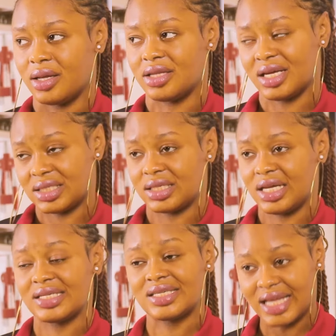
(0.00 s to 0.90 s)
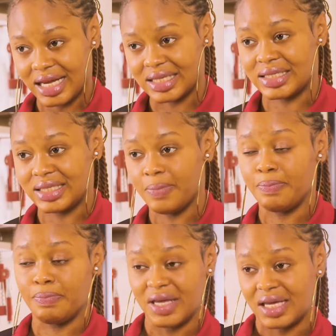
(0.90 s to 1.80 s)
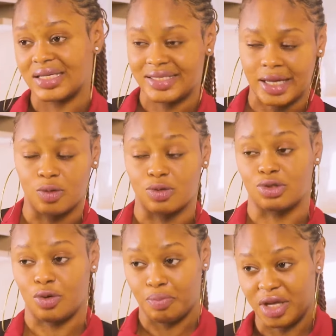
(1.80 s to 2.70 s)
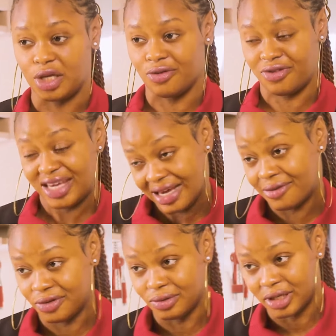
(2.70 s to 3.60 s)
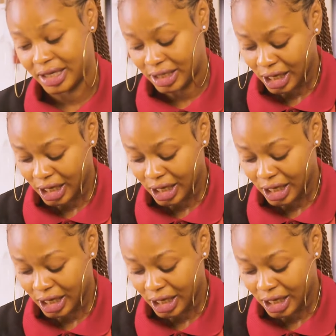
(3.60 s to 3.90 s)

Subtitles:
that a sand baking style would not make your cake feel like.